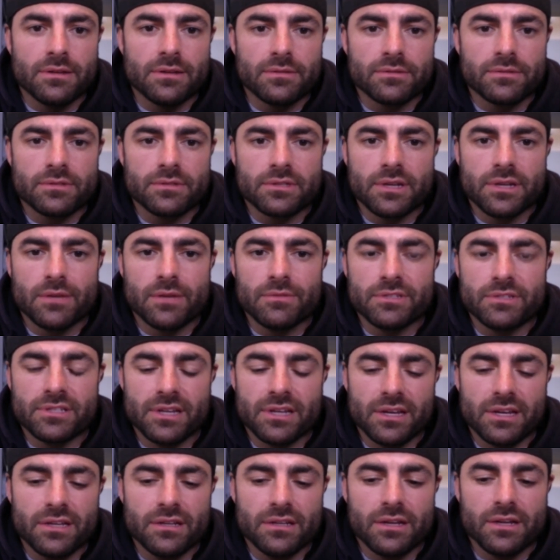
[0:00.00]
So I would
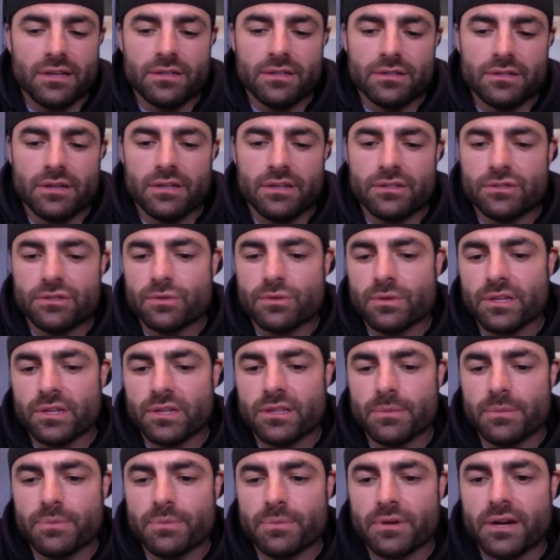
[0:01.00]
say and enjoy
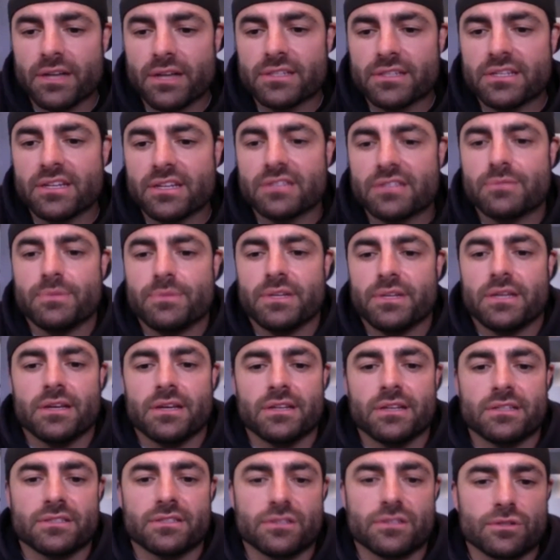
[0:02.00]
the process
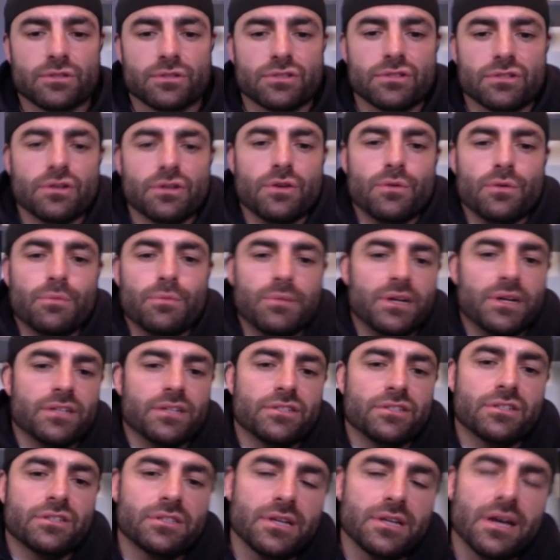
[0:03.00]
because there's so
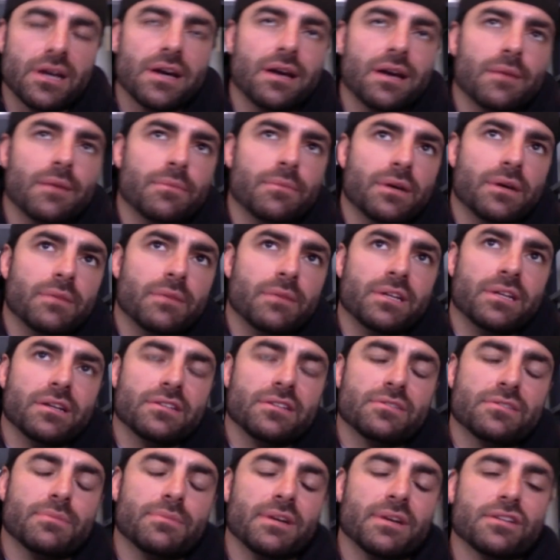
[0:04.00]
much time. I mean,
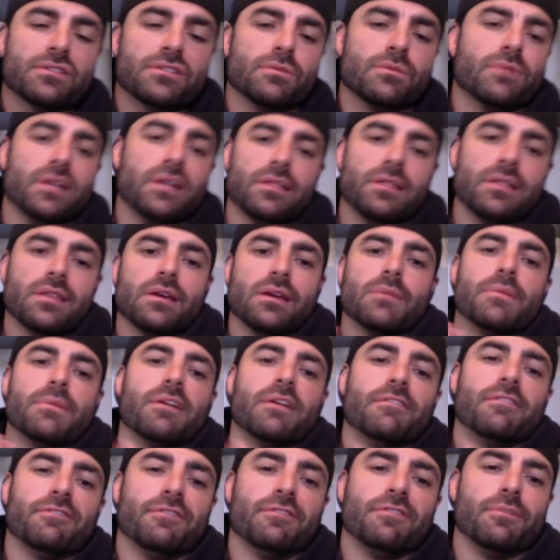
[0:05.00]
especially when I think
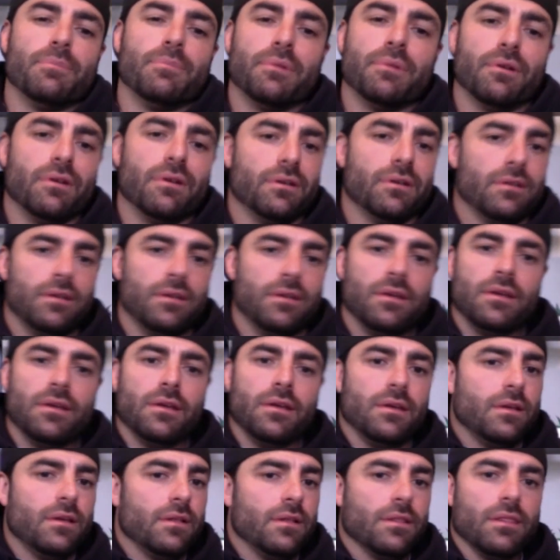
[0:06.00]
about football,
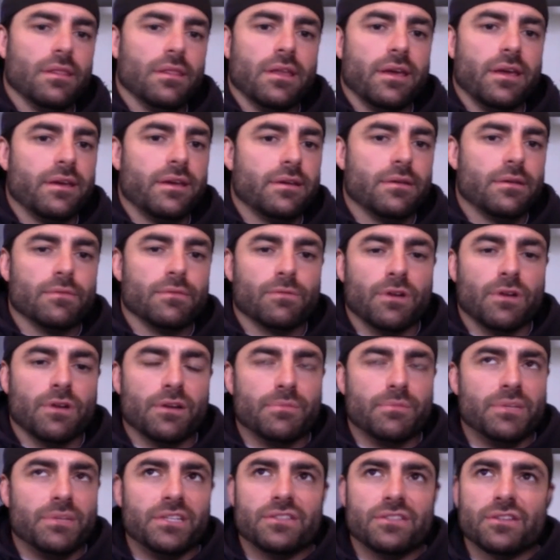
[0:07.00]
like
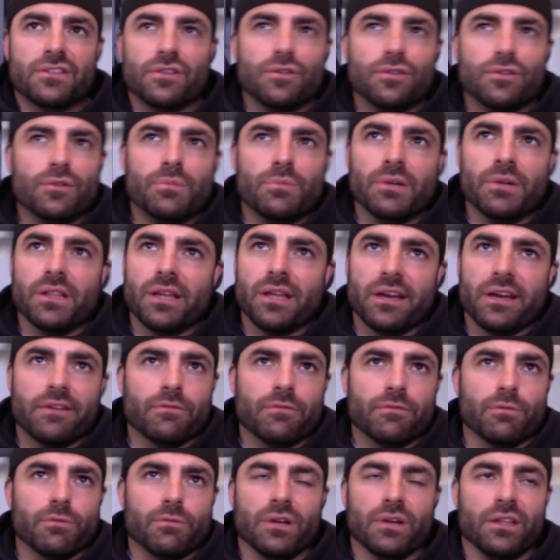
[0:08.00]
rugby too, but like
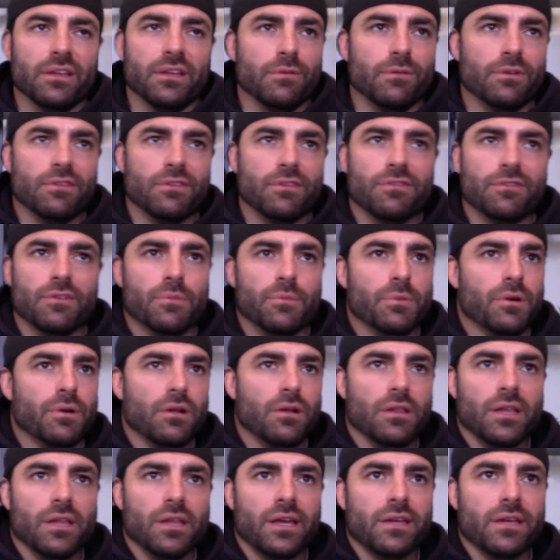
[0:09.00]
really with
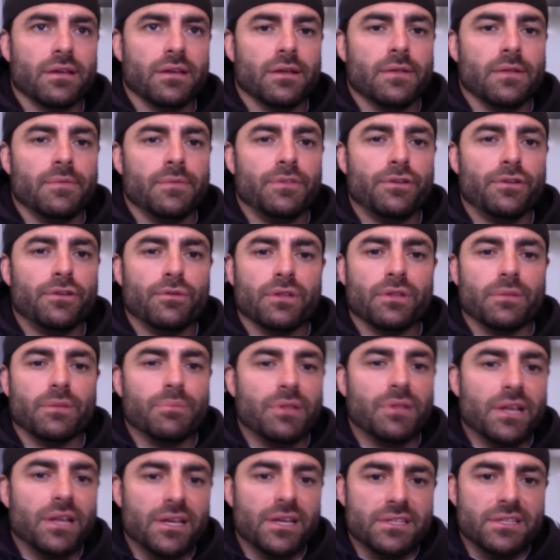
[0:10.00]
football, like you only
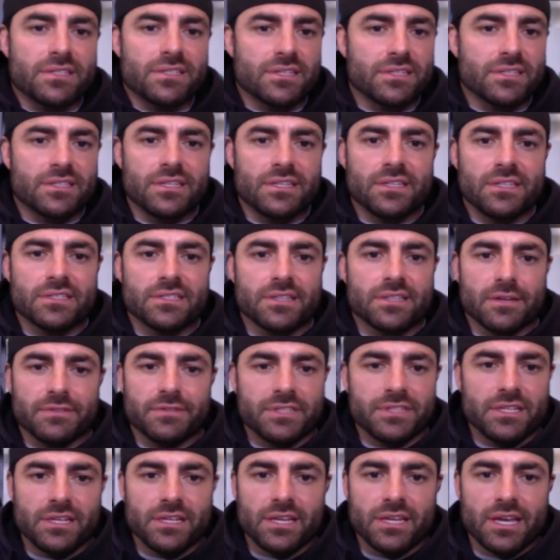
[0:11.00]
play 16,
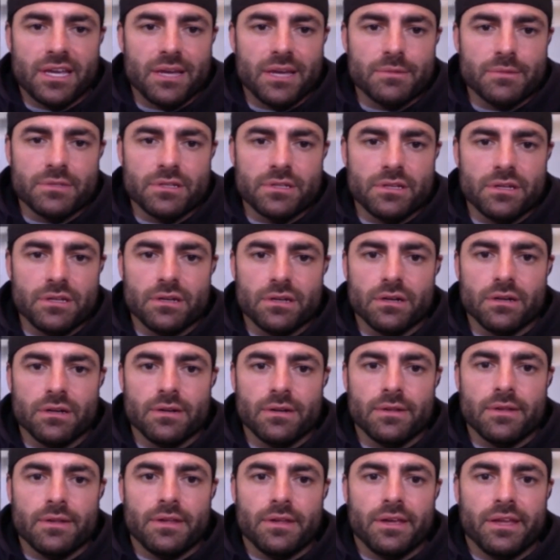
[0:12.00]
17 games a year.
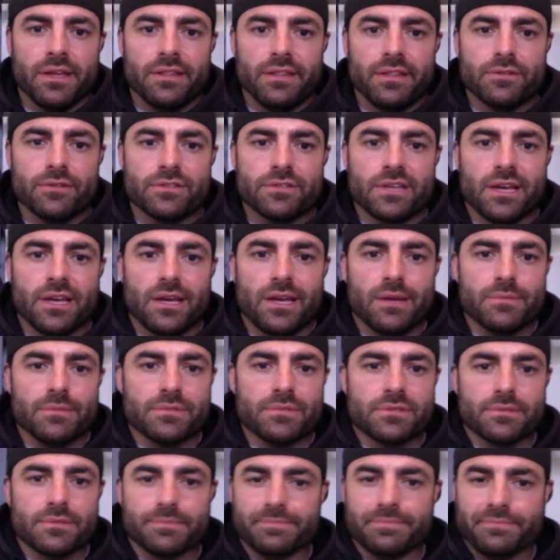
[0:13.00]
And those
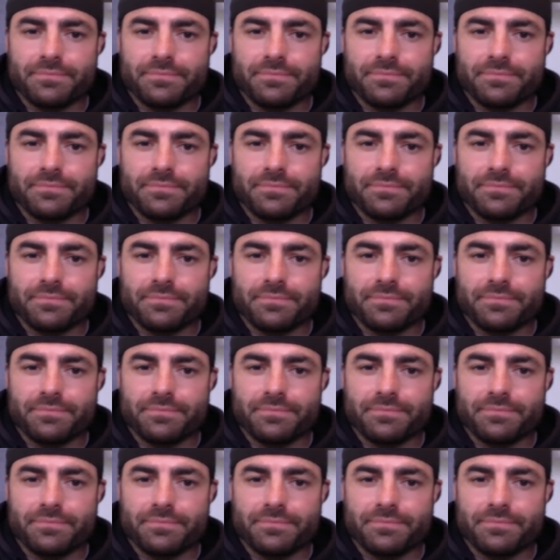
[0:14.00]
games,